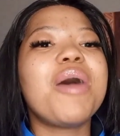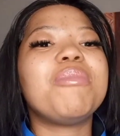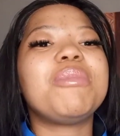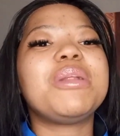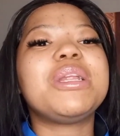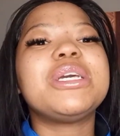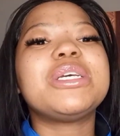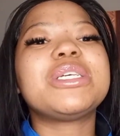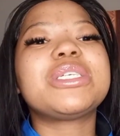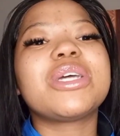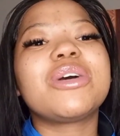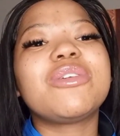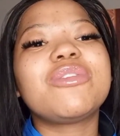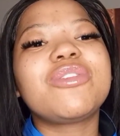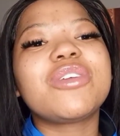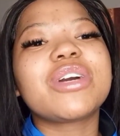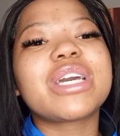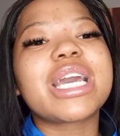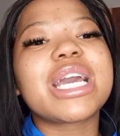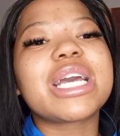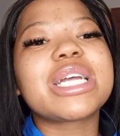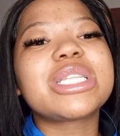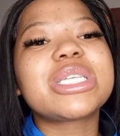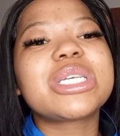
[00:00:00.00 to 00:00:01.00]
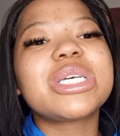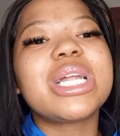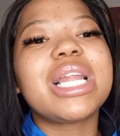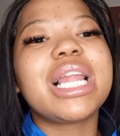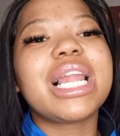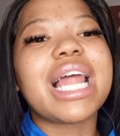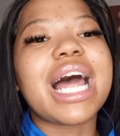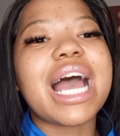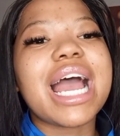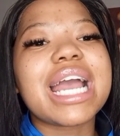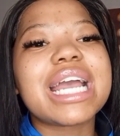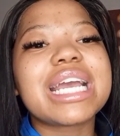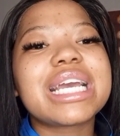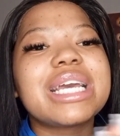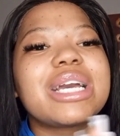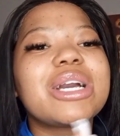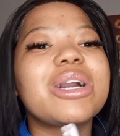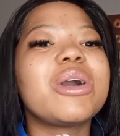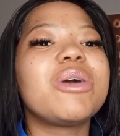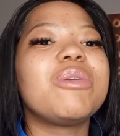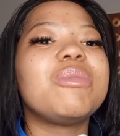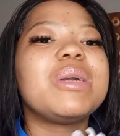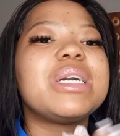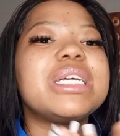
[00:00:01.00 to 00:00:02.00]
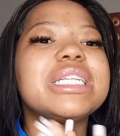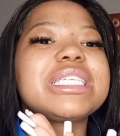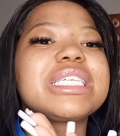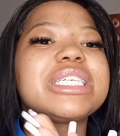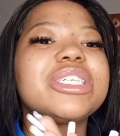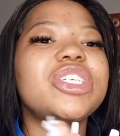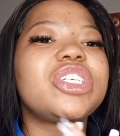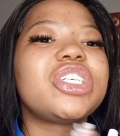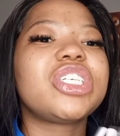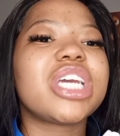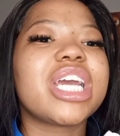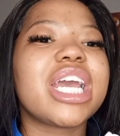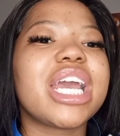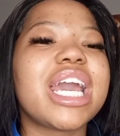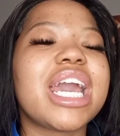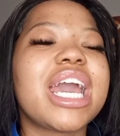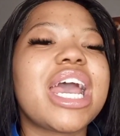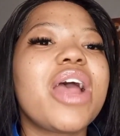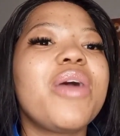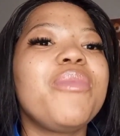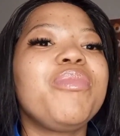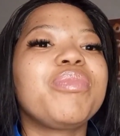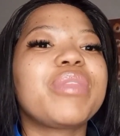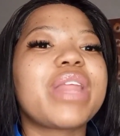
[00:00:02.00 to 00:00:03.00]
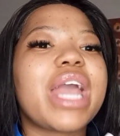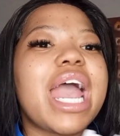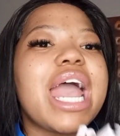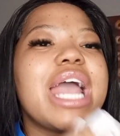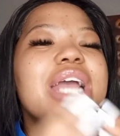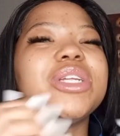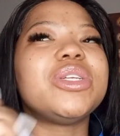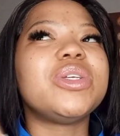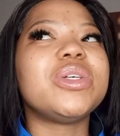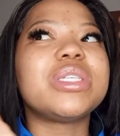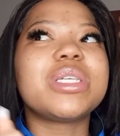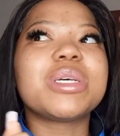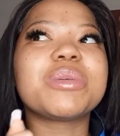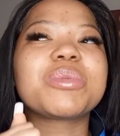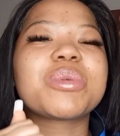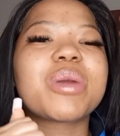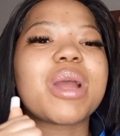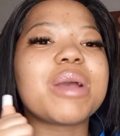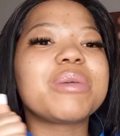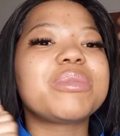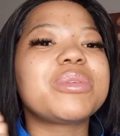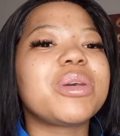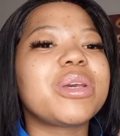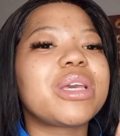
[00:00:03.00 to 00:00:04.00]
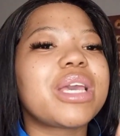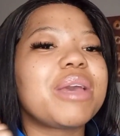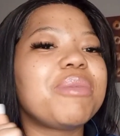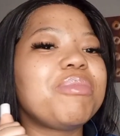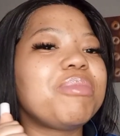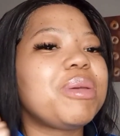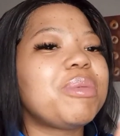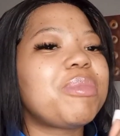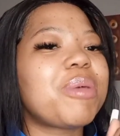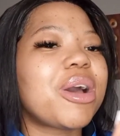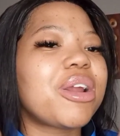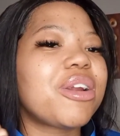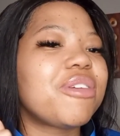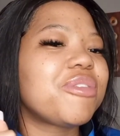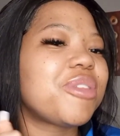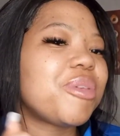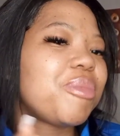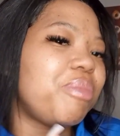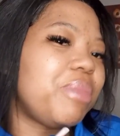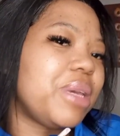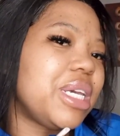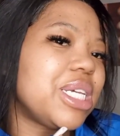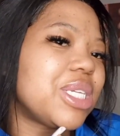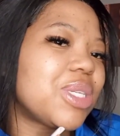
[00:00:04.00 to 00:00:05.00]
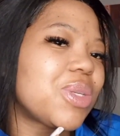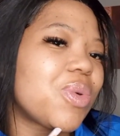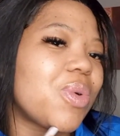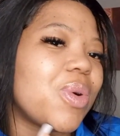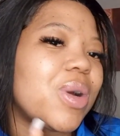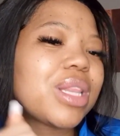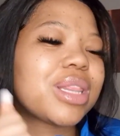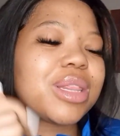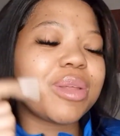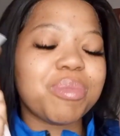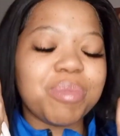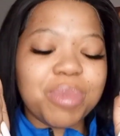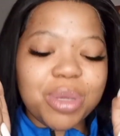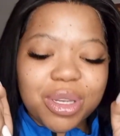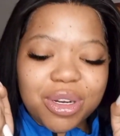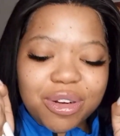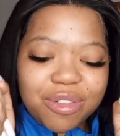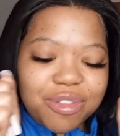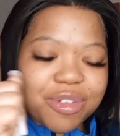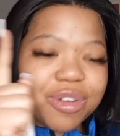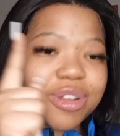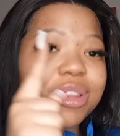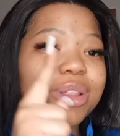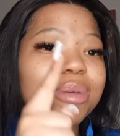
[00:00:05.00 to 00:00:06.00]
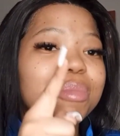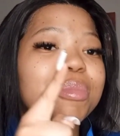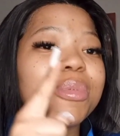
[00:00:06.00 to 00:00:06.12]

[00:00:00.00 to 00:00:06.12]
Please don't forget to like, comment, share, and de-subscribe so you can be part of the B squad, the beautiful, the